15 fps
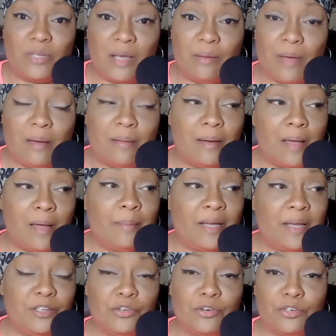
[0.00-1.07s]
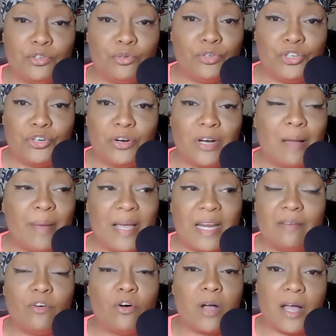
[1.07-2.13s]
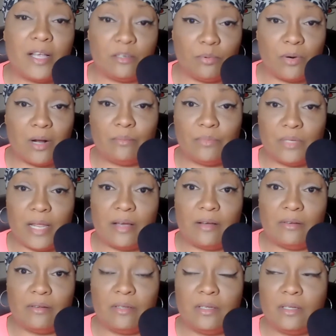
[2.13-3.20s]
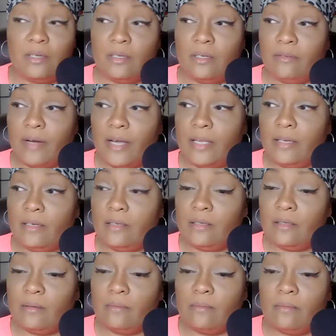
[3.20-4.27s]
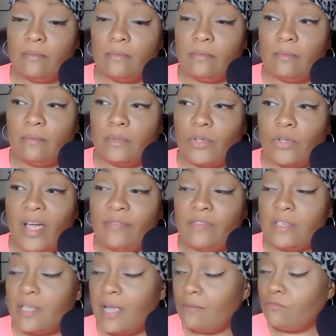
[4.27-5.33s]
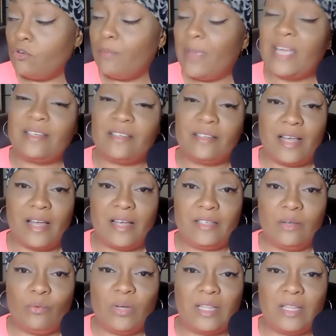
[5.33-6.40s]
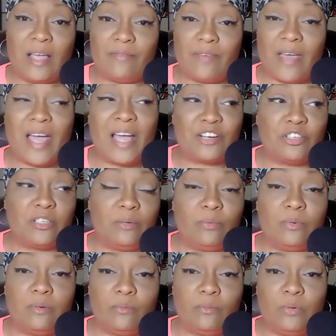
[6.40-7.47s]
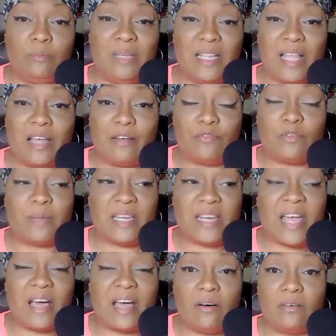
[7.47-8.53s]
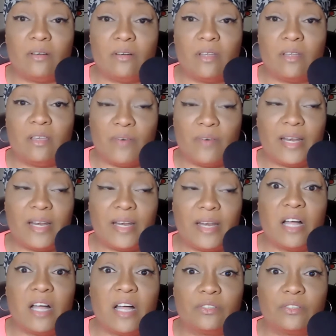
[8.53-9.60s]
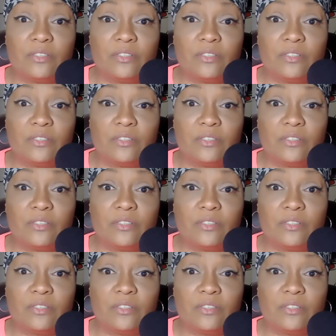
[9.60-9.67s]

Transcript: I might have turned into a jerk. I might have all kinds of problems now, right? So I have to stop romanticizing what life actually would be like for me now if I had those dollars.